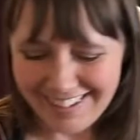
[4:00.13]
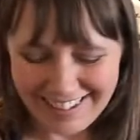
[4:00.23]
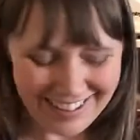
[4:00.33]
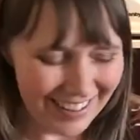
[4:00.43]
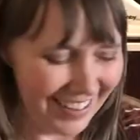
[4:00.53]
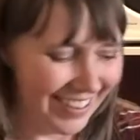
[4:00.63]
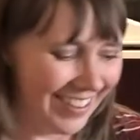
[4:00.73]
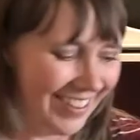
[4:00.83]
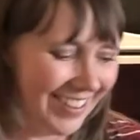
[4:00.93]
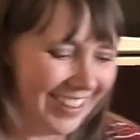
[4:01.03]

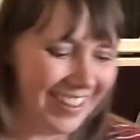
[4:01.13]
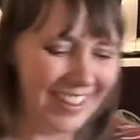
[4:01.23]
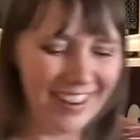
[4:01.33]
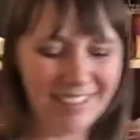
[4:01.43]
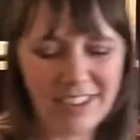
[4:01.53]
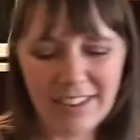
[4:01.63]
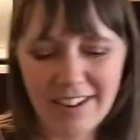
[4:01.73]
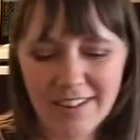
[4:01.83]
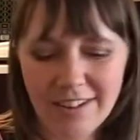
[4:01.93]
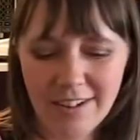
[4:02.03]
And then I'm just gonna
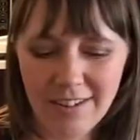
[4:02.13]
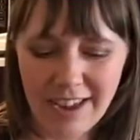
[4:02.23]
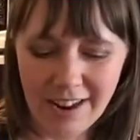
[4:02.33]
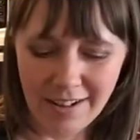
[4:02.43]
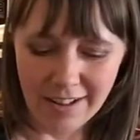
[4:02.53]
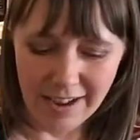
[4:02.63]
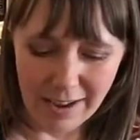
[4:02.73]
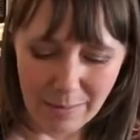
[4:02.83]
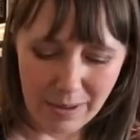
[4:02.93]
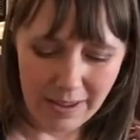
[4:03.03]
stir that all
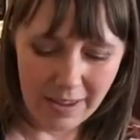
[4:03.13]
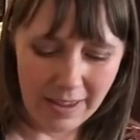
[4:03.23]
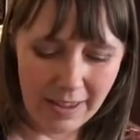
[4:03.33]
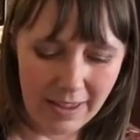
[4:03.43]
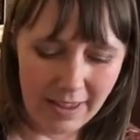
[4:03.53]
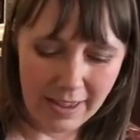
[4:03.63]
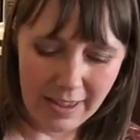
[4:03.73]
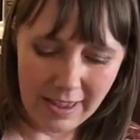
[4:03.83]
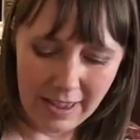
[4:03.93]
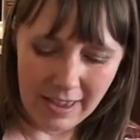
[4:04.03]
up.
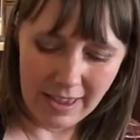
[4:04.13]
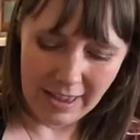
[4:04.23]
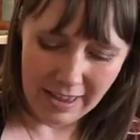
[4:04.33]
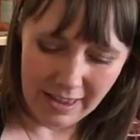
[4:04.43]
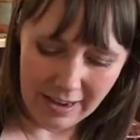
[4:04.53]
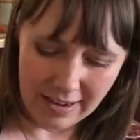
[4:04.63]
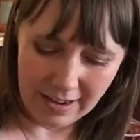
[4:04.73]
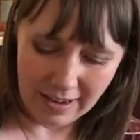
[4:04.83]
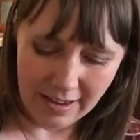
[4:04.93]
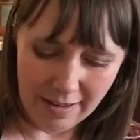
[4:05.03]
And
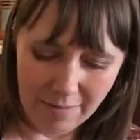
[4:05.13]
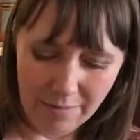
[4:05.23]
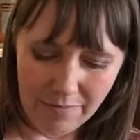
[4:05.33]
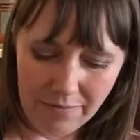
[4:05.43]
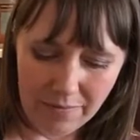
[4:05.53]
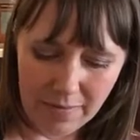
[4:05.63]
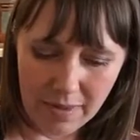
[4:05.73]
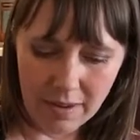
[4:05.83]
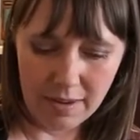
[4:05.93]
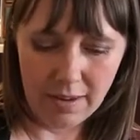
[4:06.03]
I
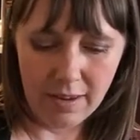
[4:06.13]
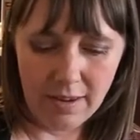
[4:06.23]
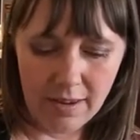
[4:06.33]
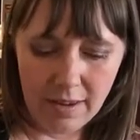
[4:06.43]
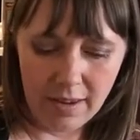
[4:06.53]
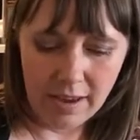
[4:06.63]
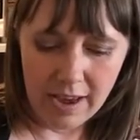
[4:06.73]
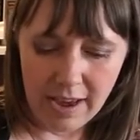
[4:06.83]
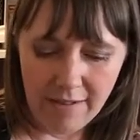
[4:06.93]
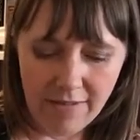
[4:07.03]

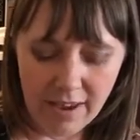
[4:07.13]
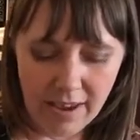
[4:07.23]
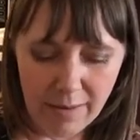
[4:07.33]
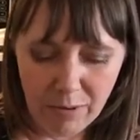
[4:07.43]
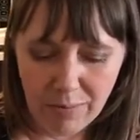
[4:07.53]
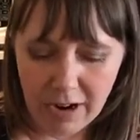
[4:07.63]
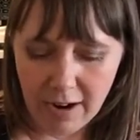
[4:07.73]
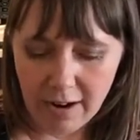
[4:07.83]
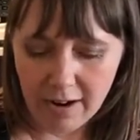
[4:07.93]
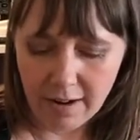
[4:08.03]
have a
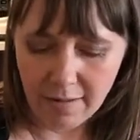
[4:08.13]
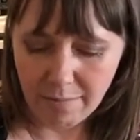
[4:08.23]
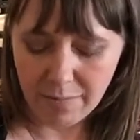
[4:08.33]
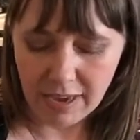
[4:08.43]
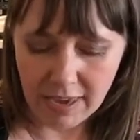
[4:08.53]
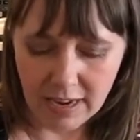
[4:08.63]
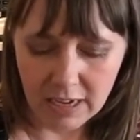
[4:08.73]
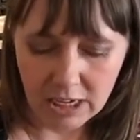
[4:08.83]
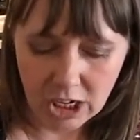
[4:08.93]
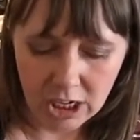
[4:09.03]
prepared baking
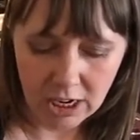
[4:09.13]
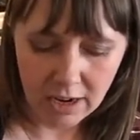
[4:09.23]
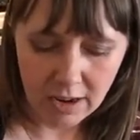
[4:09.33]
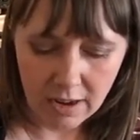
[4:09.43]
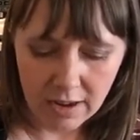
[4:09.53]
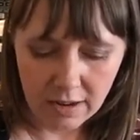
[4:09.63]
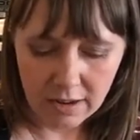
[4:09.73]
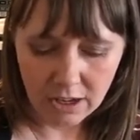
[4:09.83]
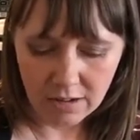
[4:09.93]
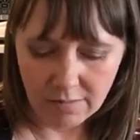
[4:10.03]
dish
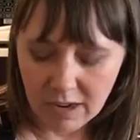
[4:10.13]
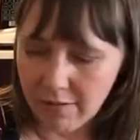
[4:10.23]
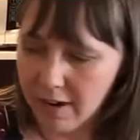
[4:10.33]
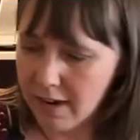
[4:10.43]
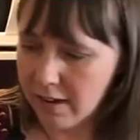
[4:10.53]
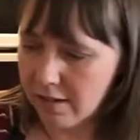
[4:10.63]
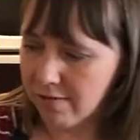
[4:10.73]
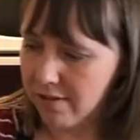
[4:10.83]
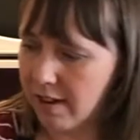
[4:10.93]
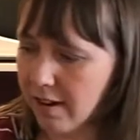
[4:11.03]
to my right
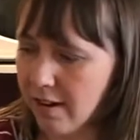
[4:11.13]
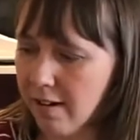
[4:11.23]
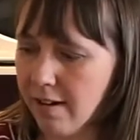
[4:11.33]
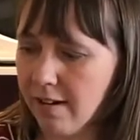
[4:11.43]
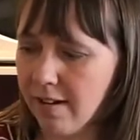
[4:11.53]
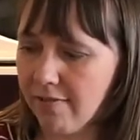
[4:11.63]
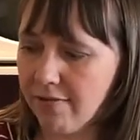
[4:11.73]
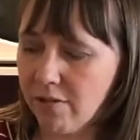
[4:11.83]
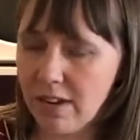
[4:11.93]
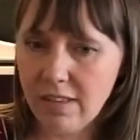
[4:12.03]
over here. I've
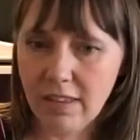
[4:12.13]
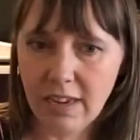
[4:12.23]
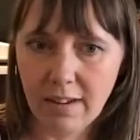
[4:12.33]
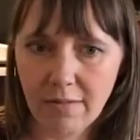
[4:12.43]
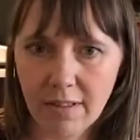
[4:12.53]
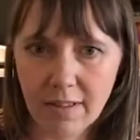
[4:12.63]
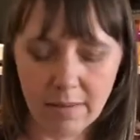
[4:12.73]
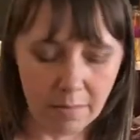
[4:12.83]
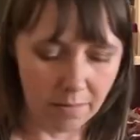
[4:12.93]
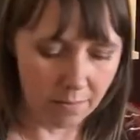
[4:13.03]
greased it with
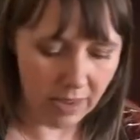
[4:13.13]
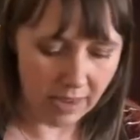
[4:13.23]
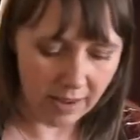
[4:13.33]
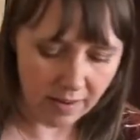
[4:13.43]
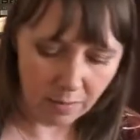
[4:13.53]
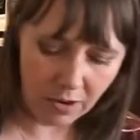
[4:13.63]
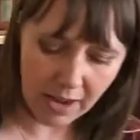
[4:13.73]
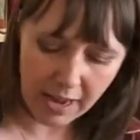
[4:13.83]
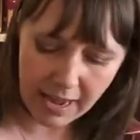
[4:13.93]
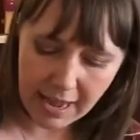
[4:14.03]
some baking
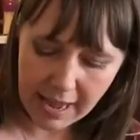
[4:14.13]
spray.